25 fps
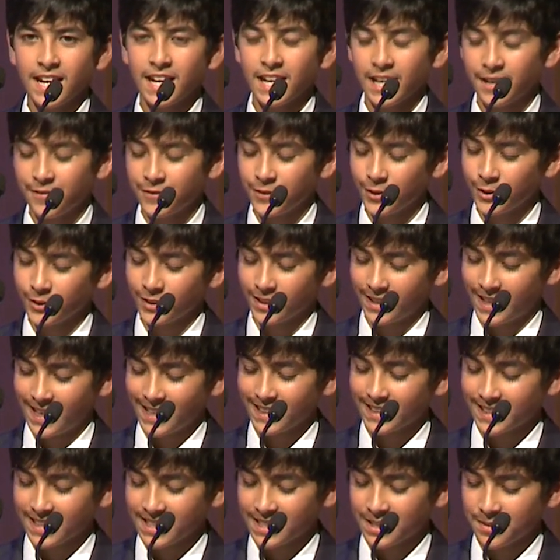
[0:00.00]
If you
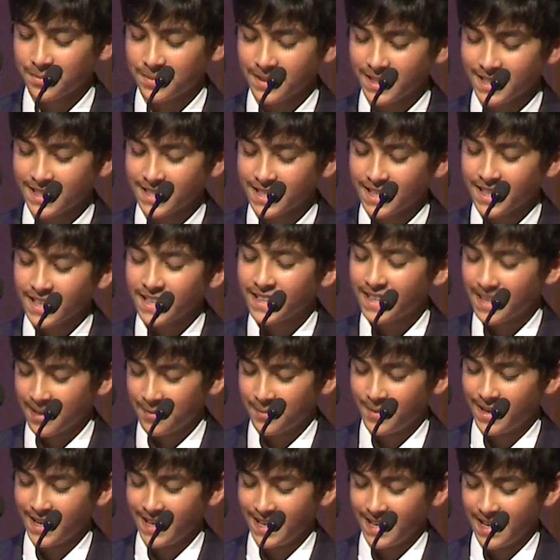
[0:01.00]
like this speech,
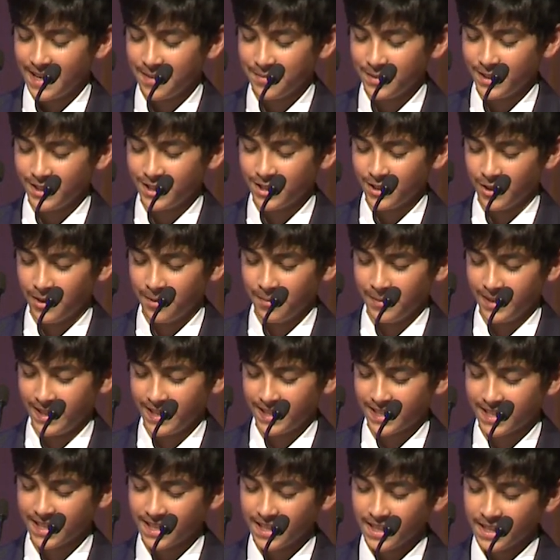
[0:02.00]
then my name is
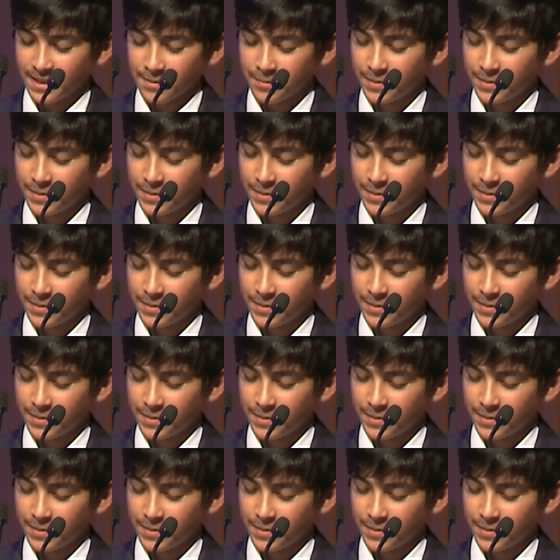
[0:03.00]
Dominic.